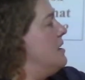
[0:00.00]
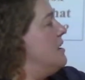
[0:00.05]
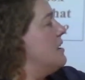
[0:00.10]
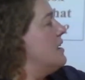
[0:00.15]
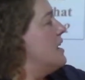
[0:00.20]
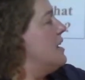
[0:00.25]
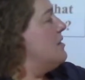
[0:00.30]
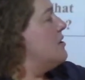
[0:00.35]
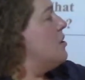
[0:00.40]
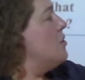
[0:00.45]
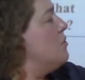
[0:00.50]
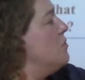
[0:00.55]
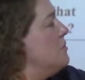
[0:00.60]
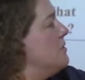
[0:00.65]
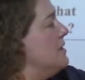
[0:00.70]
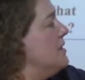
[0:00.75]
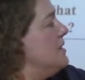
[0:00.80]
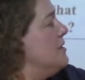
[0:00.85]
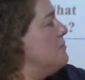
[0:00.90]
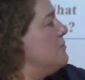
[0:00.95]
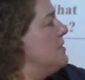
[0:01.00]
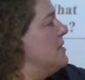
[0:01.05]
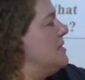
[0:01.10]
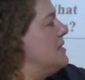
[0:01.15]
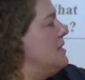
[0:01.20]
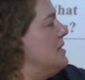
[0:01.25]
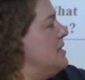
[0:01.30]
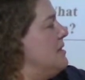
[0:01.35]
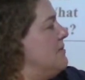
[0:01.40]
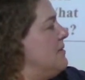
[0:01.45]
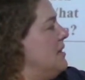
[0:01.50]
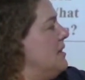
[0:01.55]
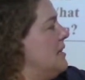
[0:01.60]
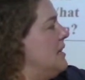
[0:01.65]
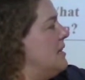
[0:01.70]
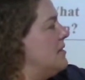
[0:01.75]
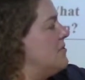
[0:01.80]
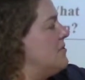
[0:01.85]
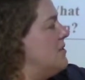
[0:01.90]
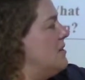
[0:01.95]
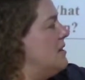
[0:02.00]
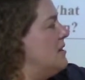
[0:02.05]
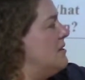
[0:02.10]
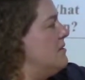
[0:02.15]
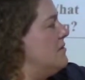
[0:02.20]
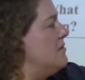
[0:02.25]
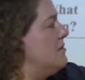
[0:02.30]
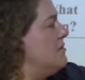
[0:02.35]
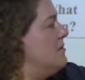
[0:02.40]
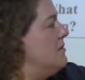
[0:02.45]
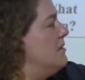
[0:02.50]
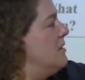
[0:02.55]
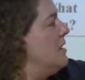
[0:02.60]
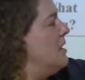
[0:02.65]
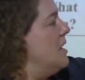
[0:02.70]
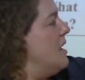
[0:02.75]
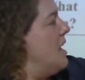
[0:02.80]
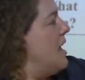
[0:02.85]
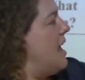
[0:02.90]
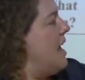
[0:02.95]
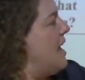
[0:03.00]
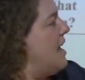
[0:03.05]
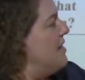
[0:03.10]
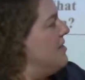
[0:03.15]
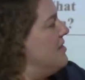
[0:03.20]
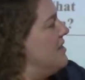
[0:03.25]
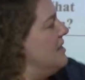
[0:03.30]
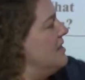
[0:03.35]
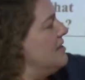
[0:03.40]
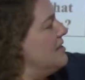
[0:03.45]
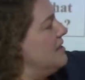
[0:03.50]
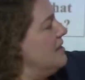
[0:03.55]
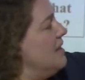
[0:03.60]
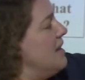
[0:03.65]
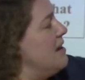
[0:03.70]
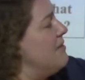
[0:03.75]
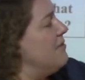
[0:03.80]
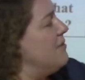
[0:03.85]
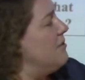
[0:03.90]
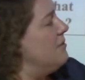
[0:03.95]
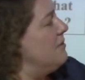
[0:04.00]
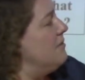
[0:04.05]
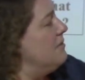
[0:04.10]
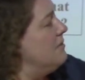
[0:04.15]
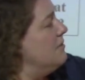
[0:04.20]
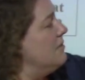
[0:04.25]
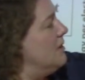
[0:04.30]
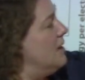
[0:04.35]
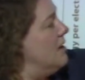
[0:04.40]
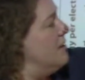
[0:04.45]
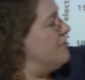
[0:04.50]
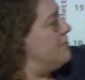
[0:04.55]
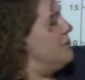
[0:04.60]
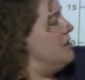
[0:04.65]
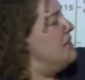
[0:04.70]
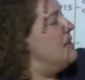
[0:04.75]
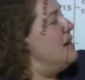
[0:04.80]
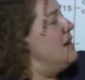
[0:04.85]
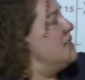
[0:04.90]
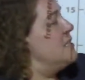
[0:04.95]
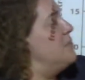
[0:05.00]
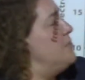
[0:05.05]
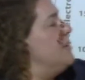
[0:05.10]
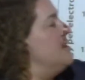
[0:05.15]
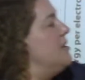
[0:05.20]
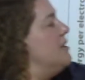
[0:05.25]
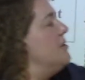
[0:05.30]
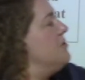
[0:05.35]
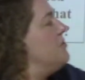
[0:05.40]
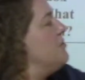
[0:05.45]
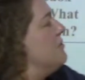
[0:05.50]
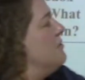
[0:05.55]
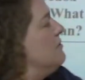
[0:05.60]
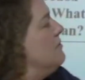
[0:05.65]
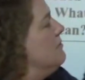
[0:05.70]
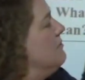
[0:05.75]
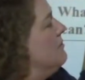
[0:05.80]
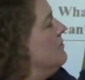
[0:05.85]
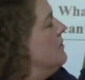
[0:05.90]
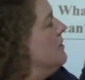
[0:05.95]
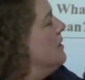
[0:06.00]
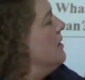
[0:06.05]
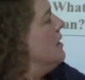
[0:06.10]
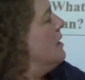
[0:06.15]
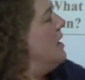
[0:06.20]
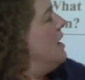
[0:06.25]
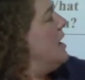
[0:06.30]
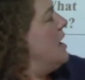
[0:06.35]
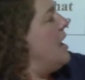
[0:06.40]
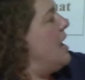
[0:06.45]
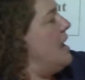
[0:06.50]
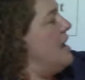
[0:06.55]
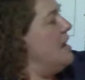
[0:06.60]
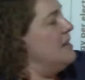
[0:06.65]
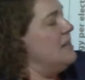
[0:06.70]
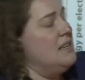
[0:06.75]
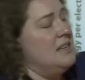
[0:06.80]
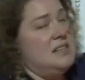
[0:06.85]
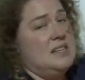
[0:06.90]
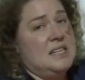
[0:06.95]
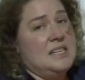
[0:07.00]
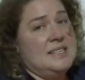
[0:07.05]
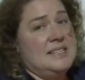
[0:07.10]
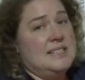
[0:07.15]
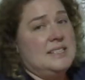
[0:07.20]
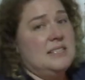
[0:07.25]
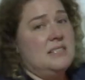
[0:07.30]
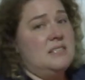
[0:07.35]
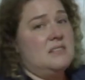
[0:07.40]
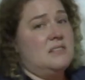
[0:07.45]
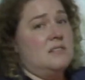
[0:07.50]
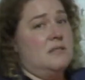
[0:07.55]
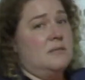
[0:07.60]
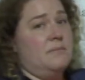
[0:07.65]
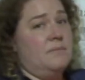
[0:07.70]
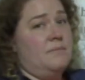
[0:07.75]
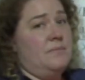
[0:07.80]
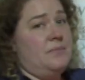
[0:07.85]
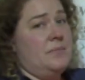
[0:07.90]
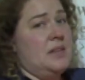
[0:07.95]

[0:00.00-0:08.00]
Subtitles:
can only receive electrons at this level of redox potential, and in this system,